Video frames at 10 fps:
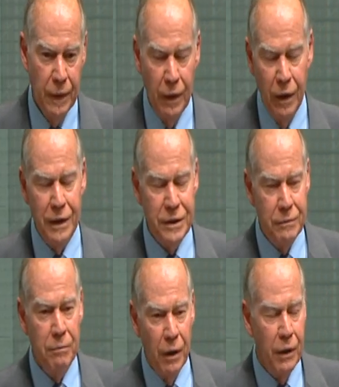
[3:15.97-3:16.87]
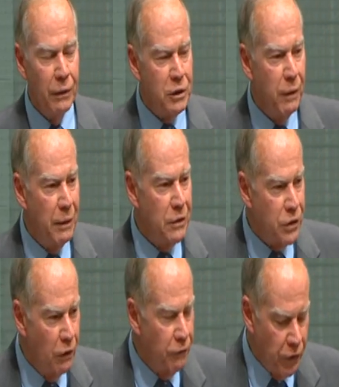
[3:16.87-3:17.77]
I've got to explain
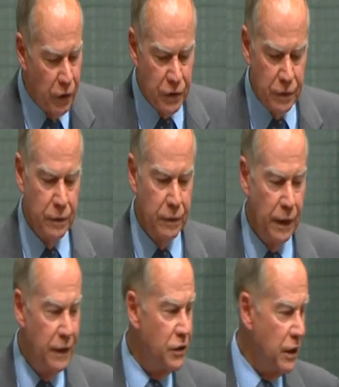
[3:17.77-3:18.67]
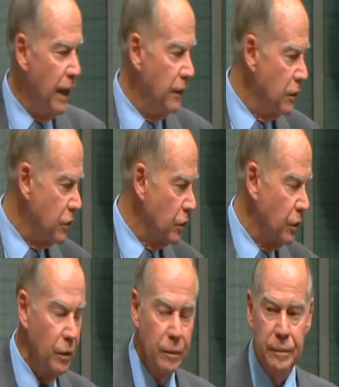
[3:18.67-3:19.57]
myself first in saying this to you.